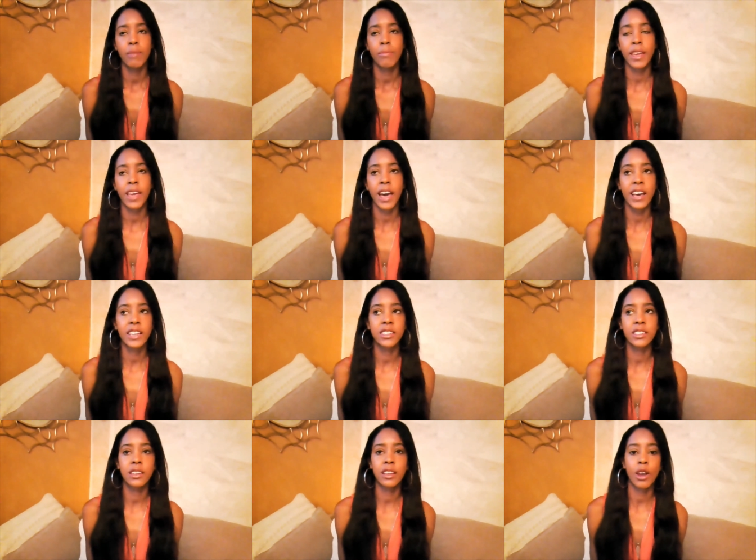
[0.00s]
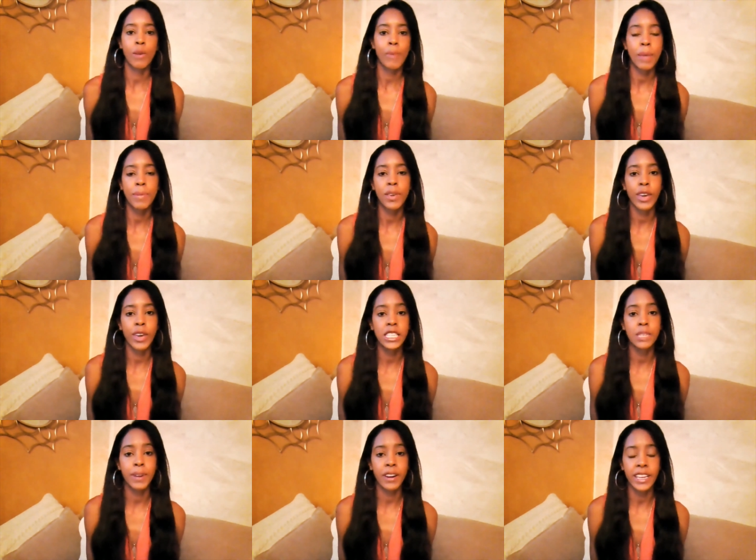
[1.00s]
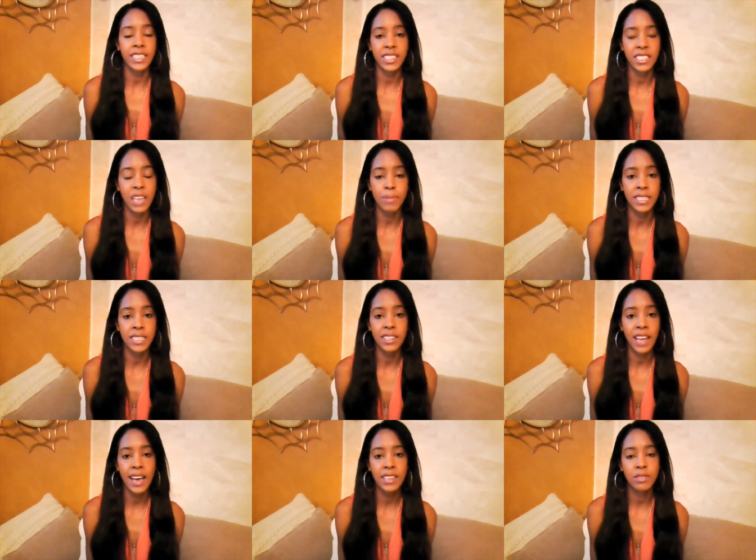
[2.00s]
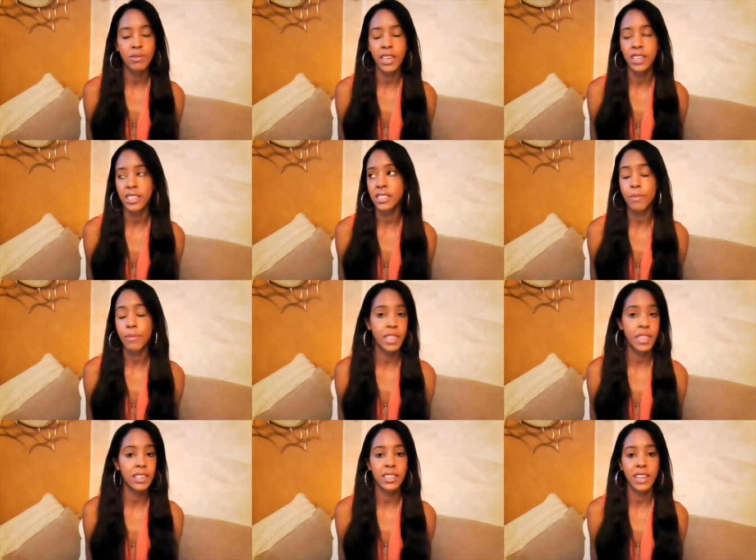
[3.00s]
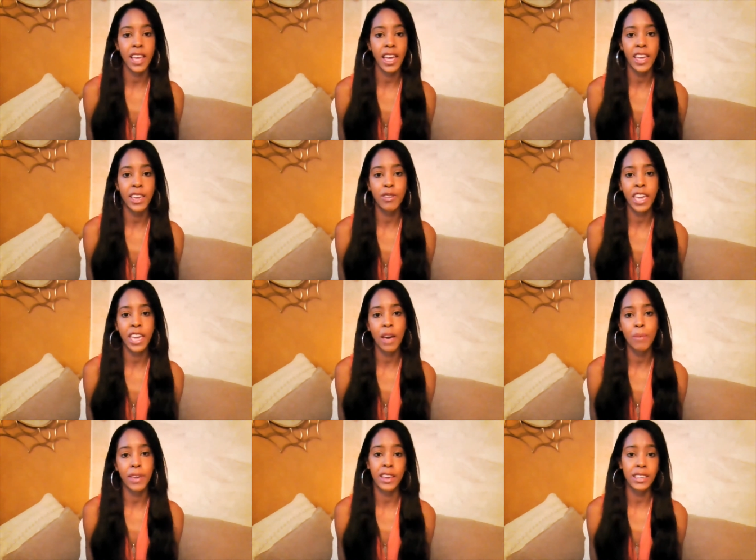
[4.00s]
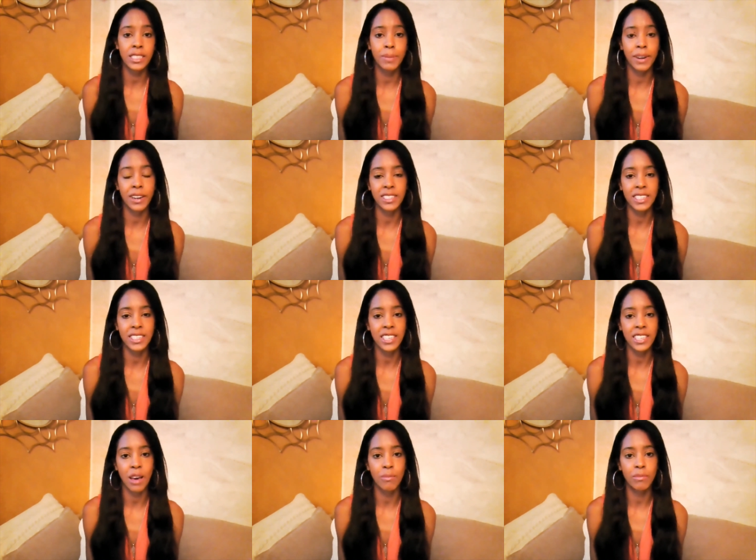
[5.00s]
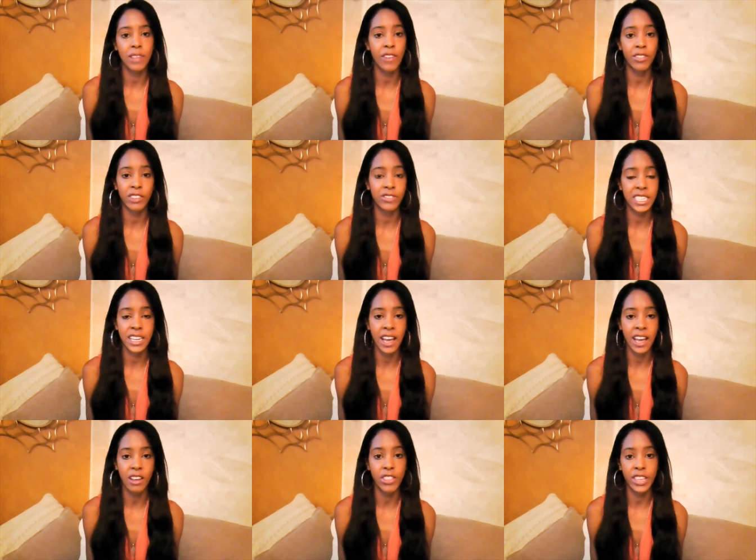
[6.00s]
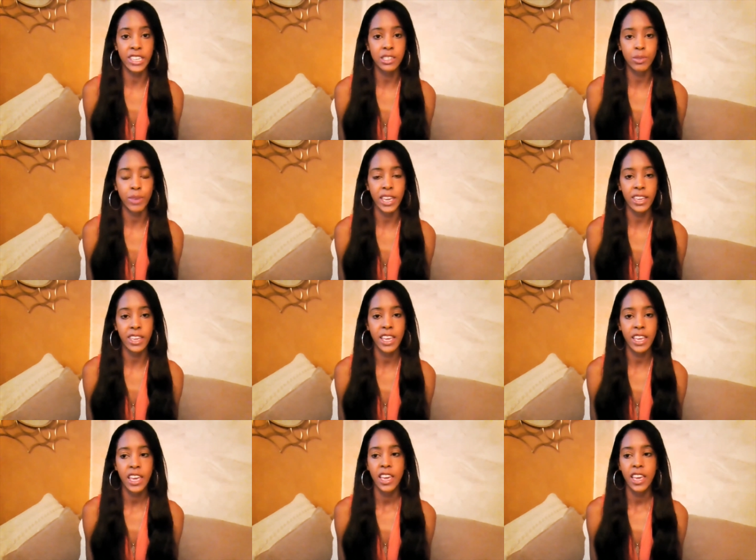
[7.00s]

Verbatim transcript: because, you know, maybe you experienced acceptance last week, doesn't mean that today you can't be experiencing some level of denial this week,